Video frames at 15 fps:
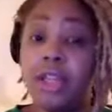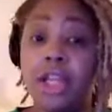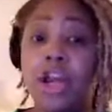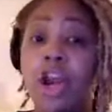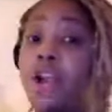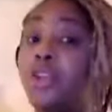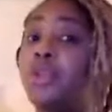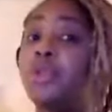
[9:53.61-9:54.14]
there
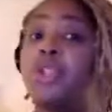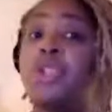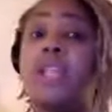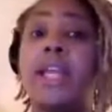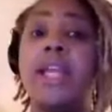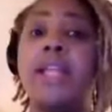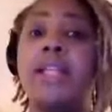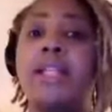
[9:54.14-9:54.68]
are those
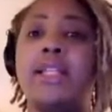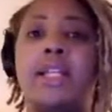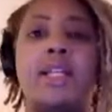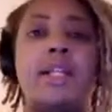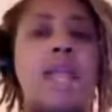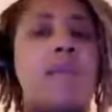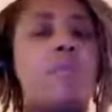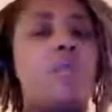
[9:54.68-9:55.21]
days, yeah.
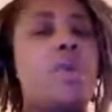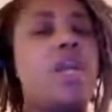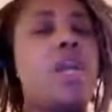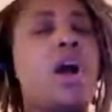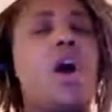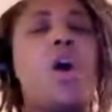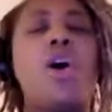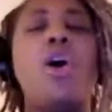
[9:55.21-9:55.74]
and and we
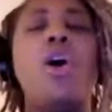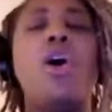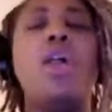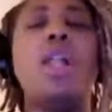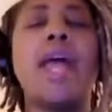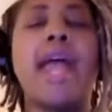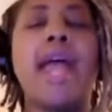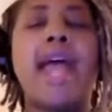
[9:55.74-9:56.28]

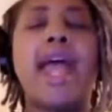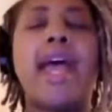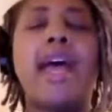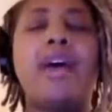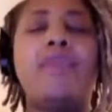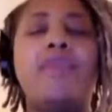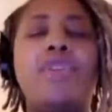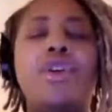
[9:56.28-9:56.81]
all
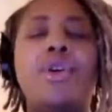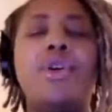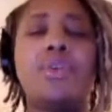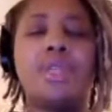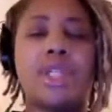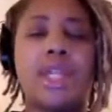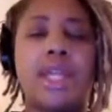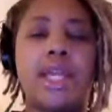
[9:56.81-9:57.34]
have right.
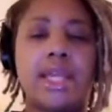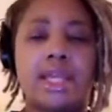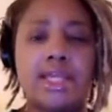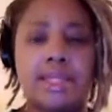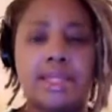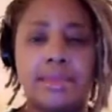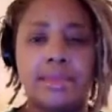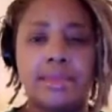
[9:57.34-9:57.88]
those hmm. days.
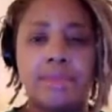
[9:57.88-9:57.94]
Mm.